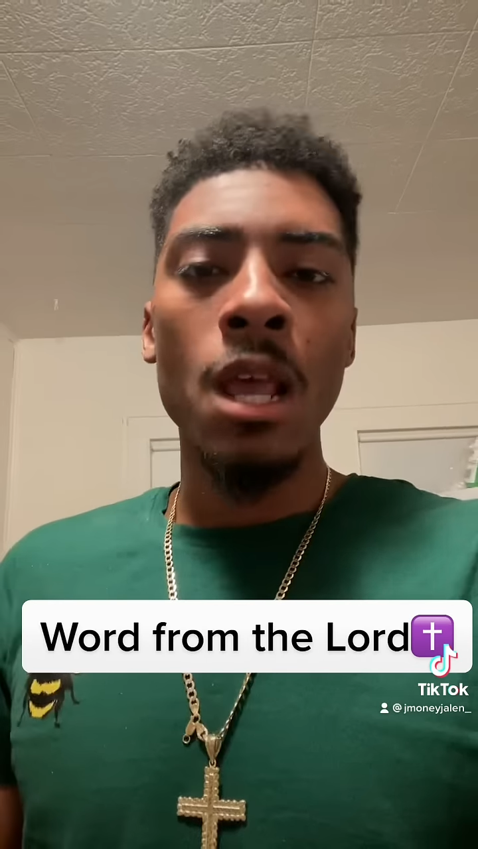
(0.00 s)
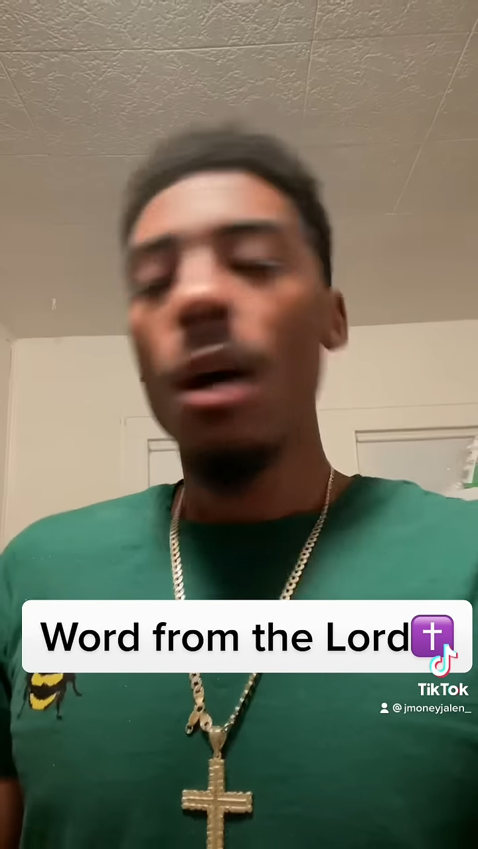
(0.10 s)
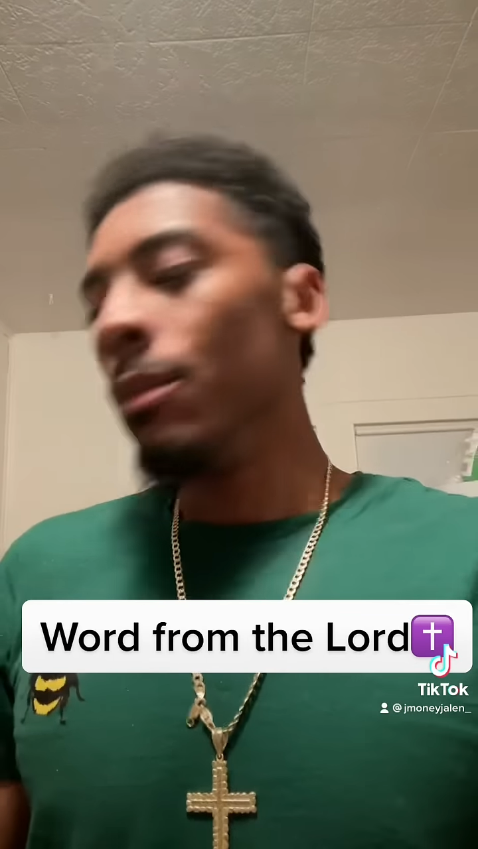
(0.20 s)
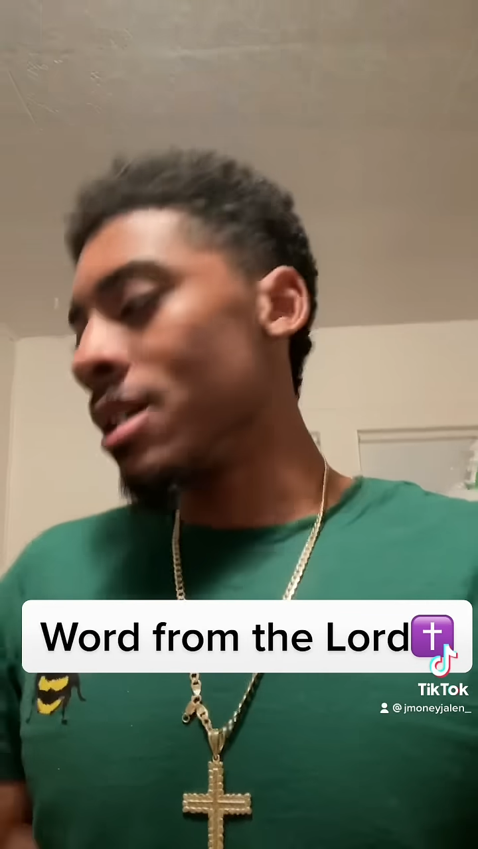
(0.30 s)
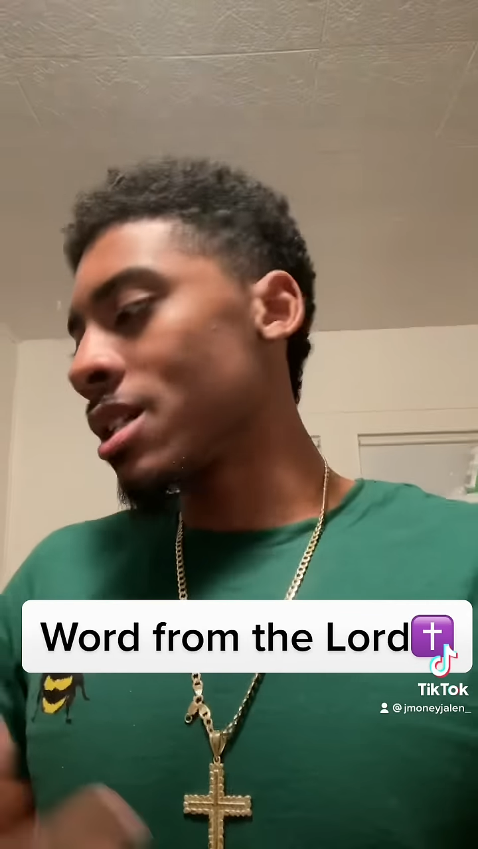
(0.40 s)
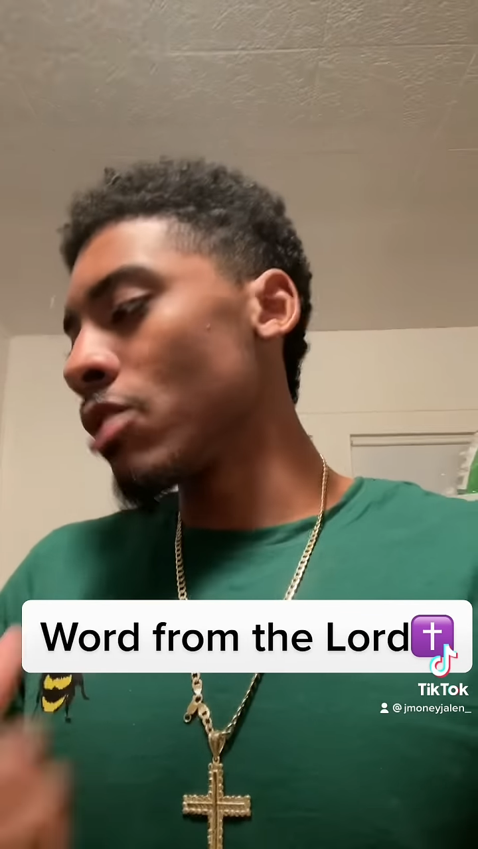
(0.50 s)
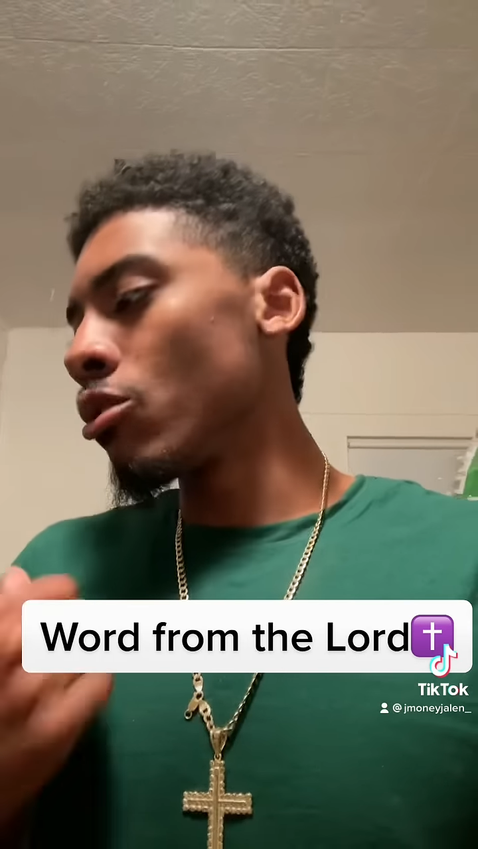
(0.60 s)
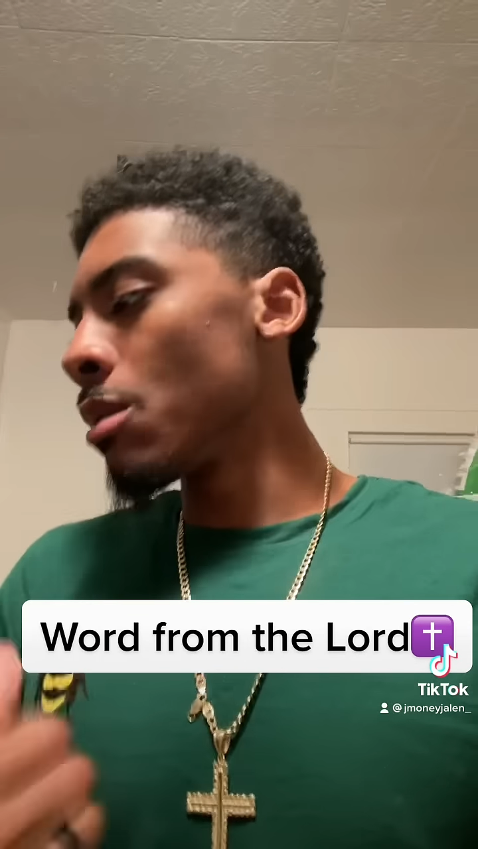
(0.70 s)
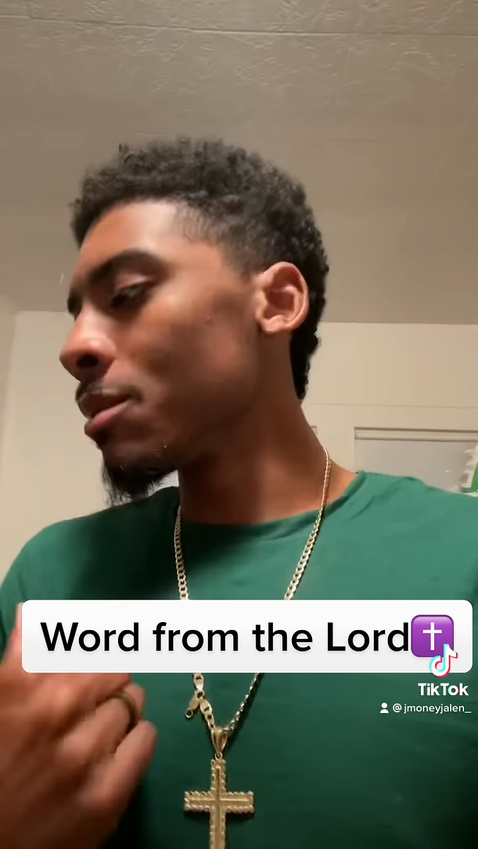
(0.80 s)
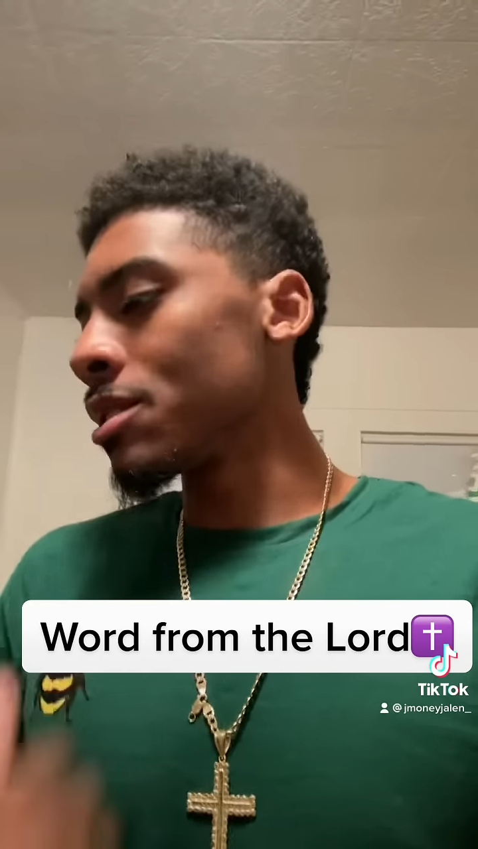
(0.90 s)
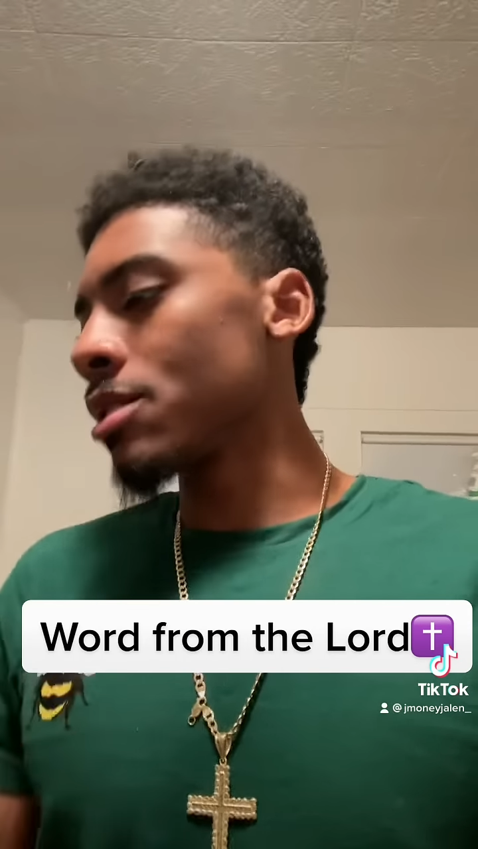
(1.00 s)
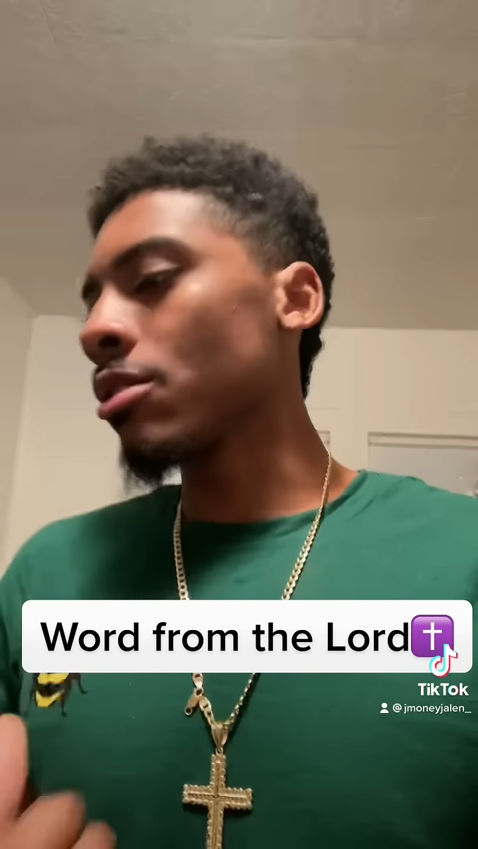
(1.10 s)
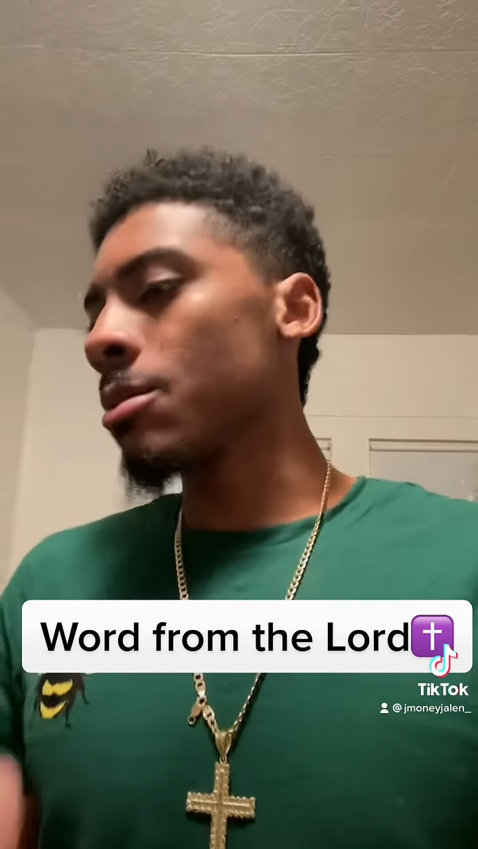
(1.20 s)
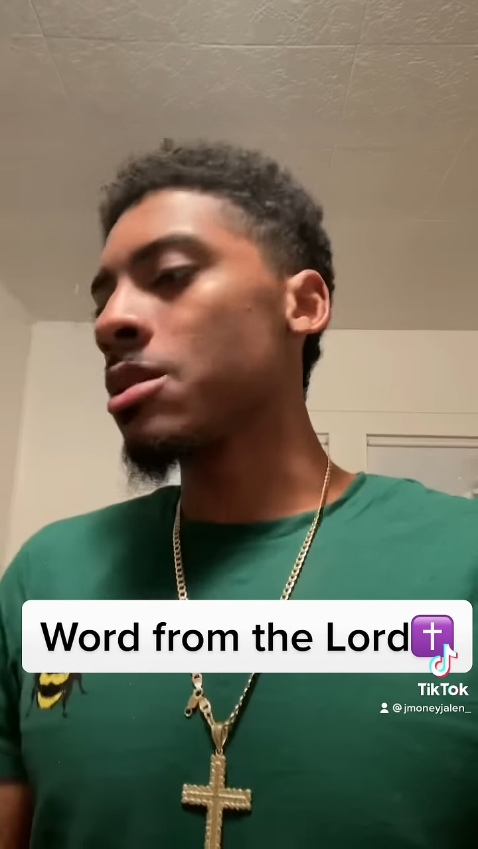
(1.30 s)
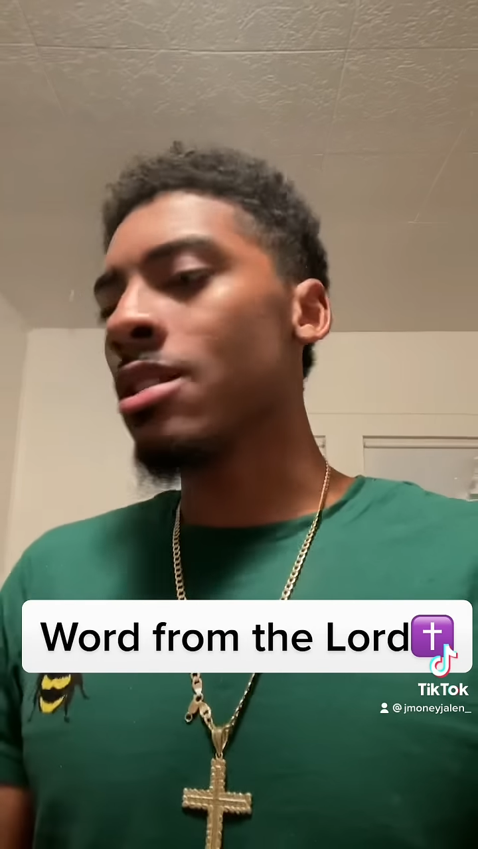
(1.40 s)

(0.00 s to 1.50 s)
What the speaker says: But see, remember the scripture